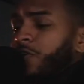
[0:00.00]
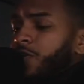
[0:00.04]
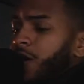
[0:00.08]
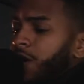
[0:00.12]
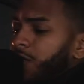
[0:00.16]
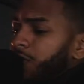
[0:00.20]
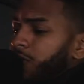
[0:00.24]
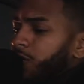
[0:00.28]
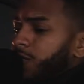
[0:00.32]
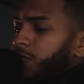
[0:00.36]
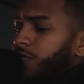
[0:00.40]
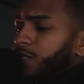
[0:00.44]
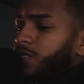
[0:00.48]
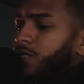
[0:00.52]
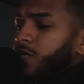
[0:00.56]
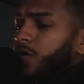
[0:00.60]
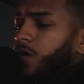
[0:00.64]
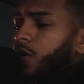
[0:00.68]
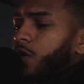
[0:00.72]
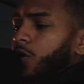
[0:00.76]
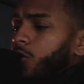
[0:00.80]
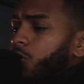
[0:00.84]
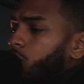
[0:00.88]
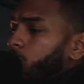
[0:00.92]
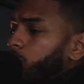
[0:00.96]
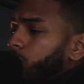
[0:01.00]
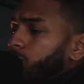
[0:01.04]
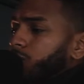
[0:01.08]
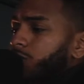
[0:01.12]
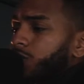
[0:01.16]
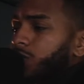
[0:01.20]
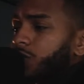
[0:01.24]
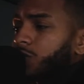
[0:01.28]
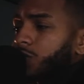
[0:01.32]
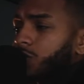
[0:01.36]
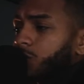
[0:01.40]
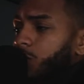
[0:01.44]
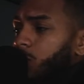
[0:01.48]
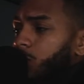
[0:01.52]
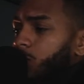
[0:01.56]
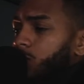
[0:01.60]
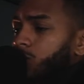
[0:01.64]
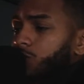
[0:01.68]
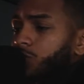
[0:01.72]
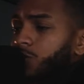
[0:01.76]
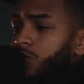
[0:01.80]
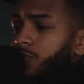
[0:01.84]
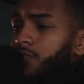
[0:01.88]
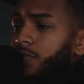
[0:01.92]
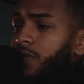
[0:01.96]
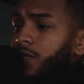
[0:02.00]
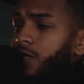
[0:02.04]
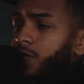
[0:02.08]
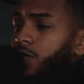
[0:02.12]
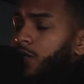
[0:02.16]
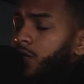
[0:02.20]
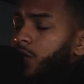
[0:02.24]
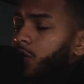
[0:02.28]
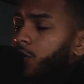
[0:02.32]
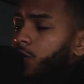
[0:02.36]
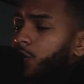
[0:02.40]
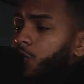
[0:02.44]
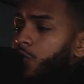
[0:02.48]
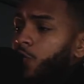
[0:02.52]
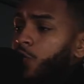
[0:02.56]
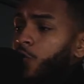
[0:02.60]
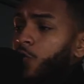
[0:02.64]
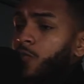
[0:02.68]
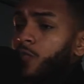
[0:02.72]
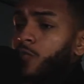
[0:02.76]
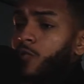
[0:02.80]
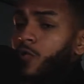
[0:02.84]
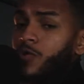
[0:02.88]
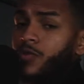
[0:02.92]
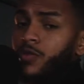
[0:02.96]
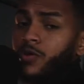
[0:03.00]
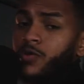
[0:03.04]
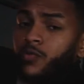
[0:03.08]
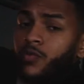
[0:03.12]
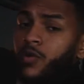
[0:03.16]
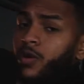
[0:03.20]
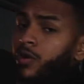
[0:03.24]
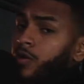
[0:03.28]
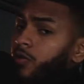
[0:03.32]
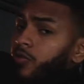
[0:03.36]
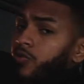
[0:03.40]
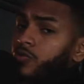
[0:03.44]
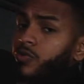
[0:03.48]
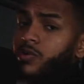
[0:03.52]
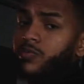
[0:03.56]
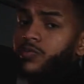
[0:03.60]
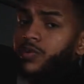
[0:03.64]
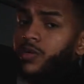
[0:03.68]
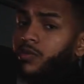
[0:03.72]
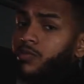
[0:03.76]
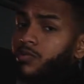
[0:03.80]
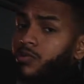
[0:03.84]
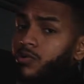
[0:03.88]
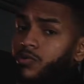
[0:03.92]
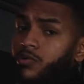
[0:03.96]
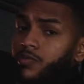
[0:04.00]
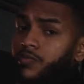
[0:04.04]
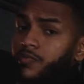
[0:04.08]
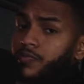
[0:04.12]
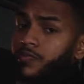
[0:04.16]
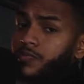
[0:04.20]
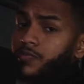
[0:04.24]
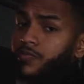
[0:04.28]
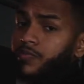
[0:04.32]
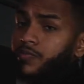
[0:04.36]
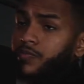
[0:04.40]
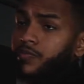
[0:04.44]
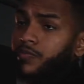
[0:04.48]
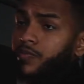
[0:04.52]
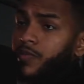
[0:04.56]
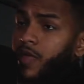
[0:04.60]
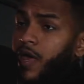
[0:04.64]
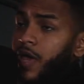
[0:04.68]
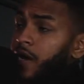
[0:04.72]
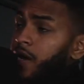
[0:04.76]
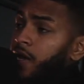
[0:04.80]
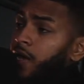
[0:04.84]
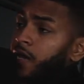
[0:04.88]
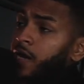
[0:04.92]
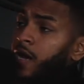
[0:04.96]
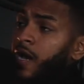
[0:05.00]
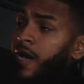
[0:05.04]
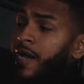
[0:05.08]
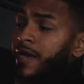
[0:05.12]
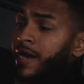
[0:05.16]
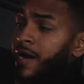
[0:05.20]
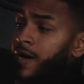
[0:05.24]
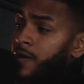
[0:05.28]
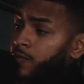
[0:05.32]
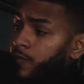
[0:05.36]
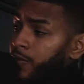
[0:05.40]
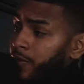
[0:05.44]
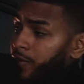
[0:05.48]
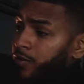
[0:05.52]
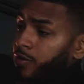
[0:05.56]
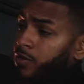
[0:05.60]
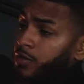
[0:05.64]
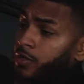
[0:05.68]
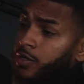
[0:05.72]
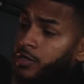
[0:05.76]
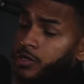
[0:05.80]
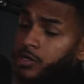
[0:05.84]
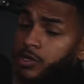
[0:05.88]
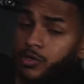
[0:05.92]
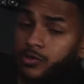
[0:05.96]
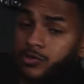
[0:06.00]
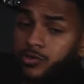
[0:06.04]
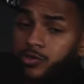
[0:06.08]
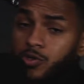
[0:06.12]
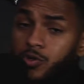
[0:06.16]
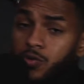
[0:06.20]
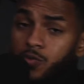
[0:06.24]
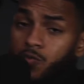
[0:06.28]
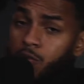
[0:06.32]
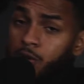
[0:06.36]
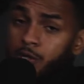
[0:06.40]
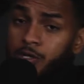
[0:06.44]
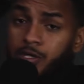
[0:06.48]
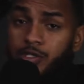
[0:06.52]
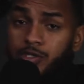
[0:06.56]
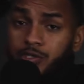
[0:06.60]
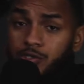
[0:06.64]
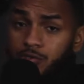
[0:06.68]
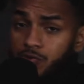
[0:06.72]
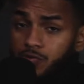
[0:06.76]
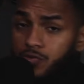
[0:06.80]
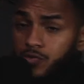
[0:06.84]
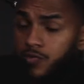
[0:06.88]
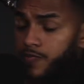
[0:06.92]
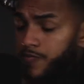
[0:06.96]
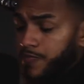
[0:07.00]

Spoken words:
that this close-knit circle should be no more than 1 to 3 people. And I really lean closer to 1 to 2.